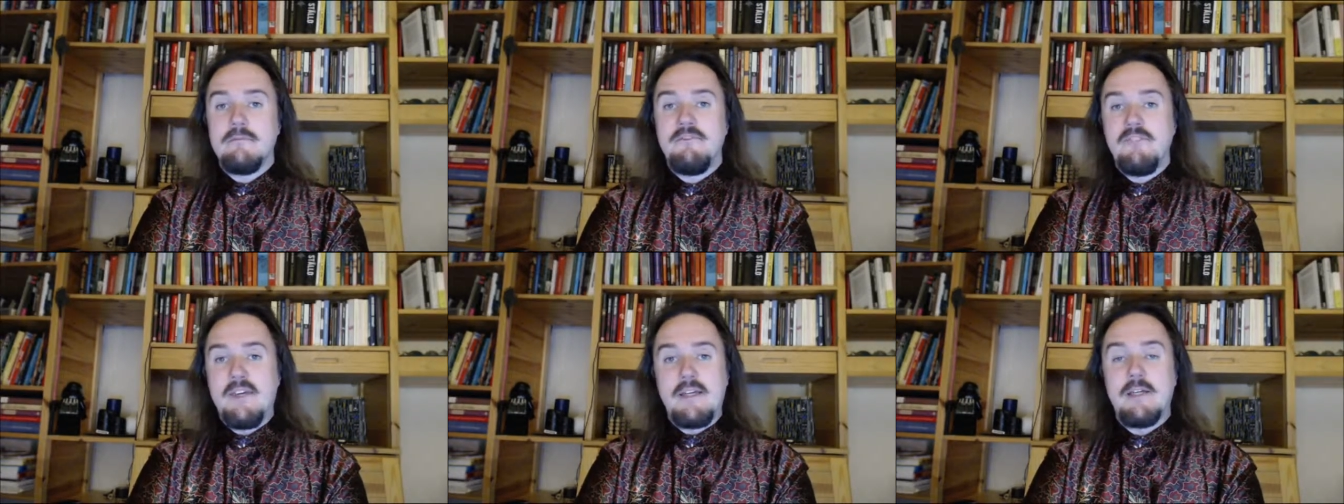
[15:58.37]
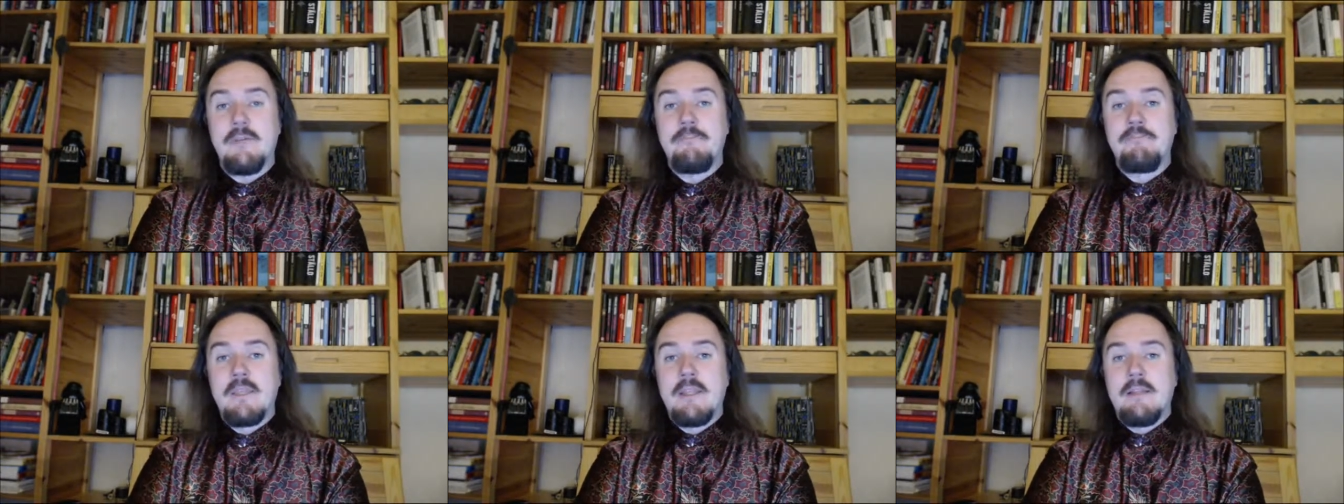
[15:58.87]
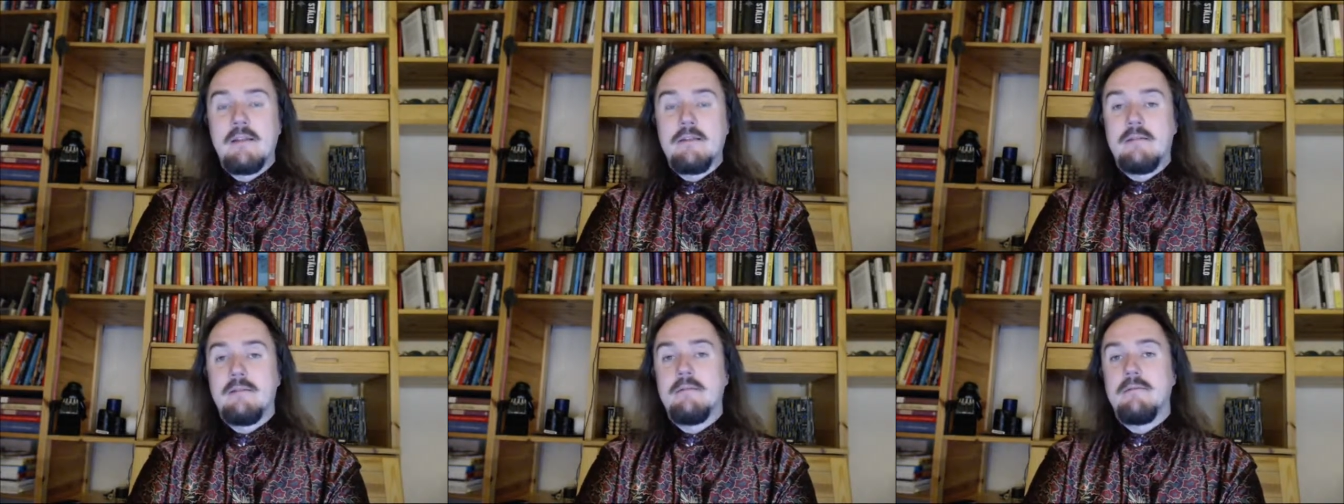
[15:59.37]
thing,
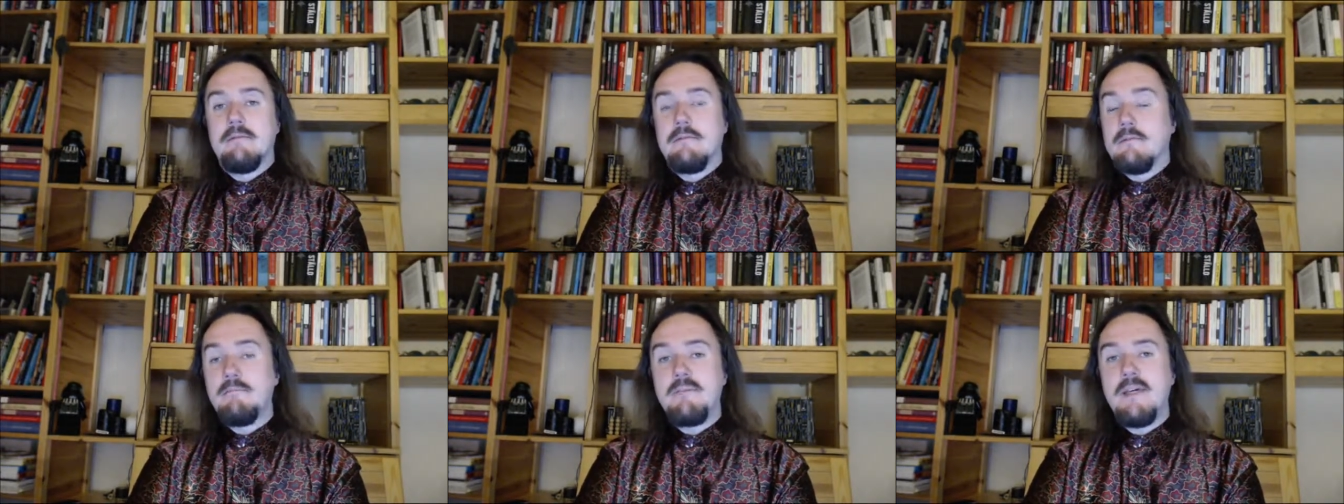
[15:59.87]
the